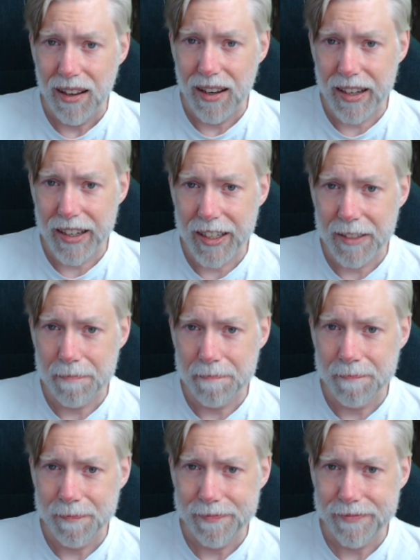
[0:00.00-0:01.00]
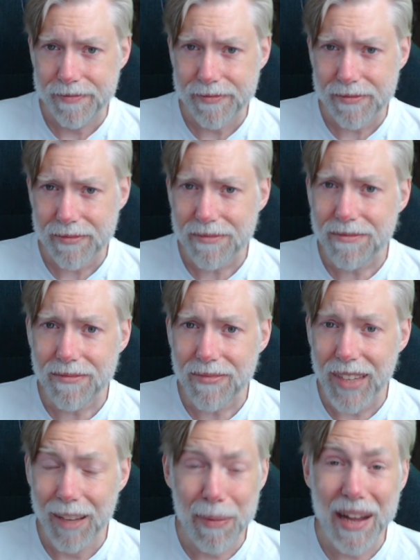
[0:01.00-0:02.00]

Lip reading: Back